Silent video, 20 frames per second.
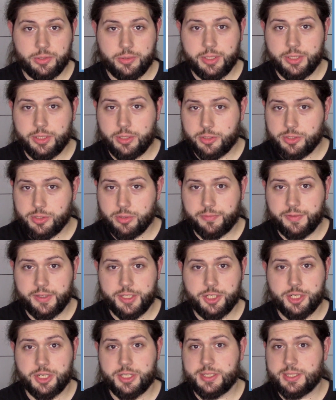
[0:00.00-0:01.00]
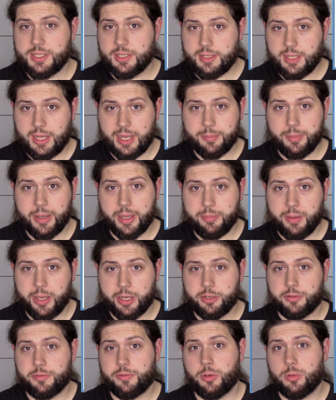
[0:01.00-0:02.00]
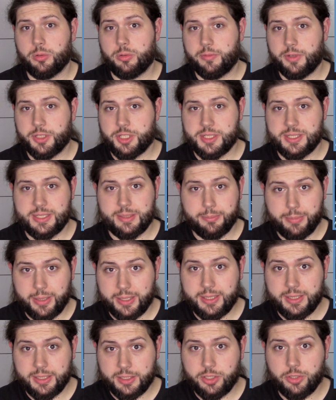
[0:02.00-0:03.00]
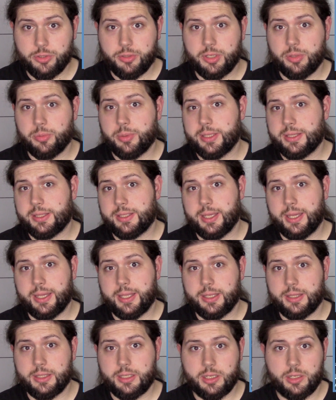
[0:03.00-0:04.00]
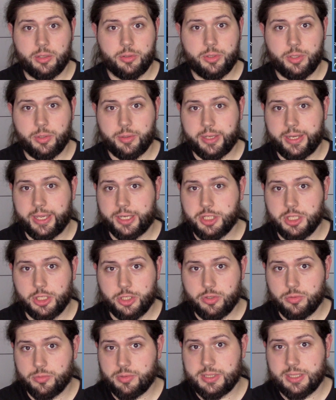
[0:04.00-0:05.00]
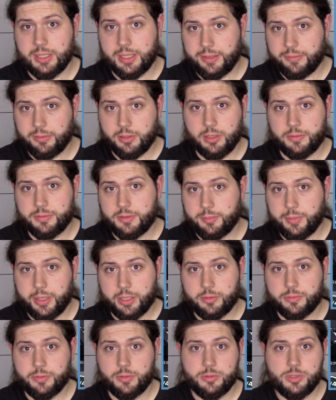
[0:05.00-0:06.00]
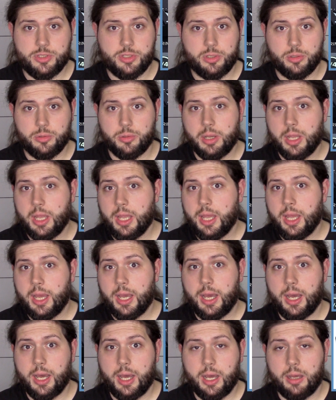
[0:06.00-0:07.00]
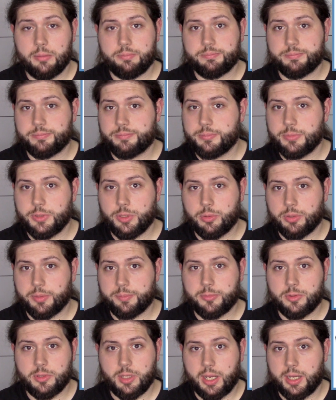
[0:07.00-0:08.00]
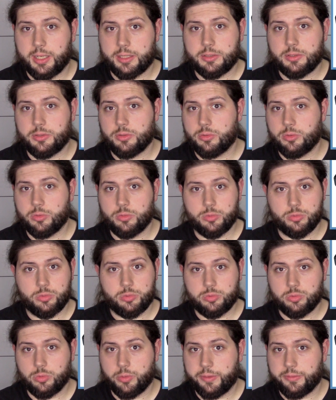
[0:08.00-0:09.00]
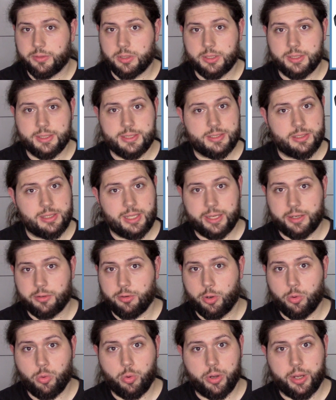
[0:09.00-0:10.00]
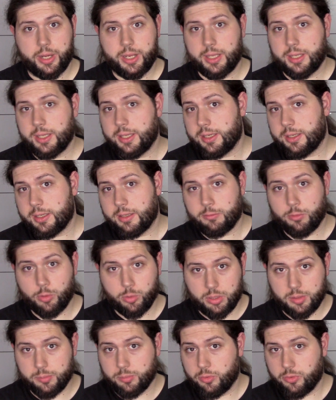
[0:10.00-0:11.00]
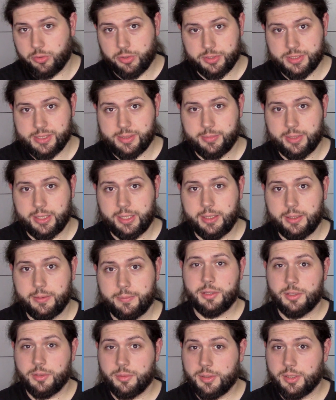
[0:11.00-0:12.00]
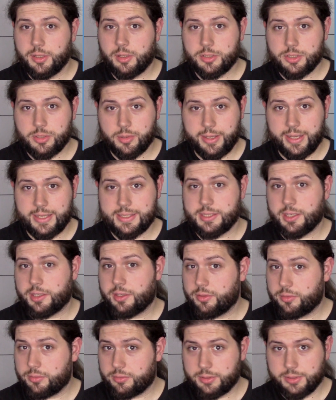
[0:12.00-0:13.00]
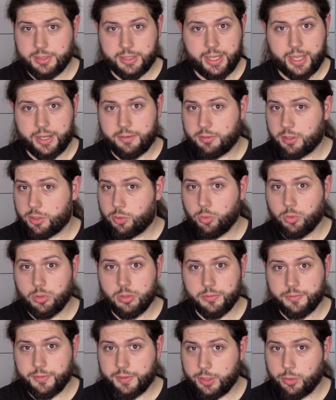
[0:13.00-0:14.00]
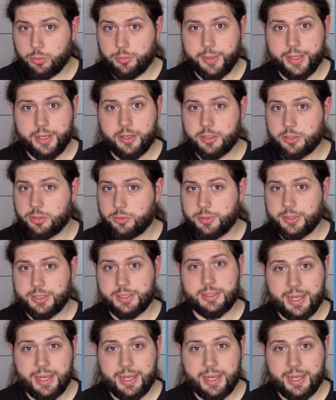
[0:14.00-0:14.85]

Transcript: The unit also features a talkback microphone which is embedded into the unit, and you can actually choose the level of the microphone, so you could talk to whoever is like recording in a vocal booth or something. The unit also has a kind of a cool view meter to it,